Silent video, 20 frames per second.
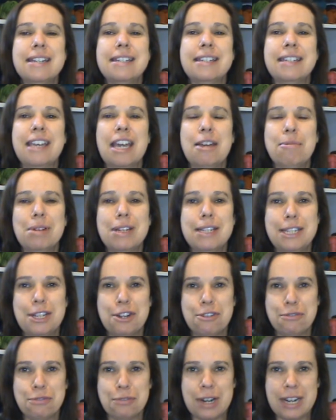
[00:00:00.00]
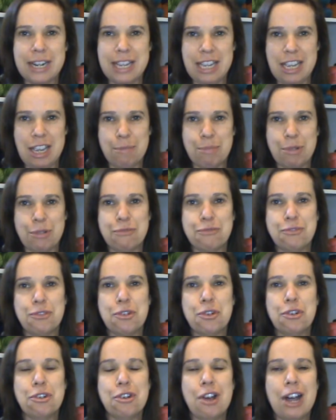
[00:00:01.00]
to get myself ready
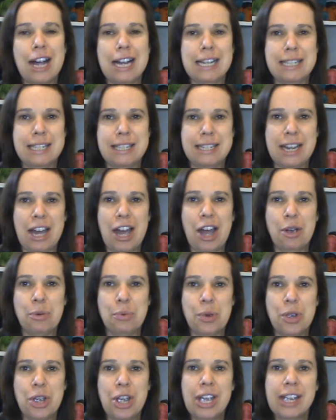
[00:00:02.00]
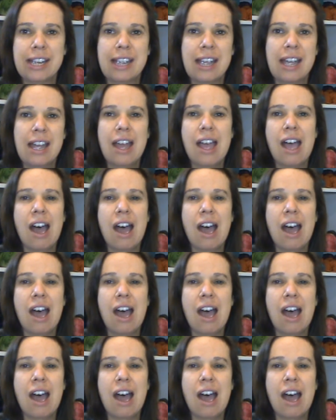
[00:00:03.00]
before I start work.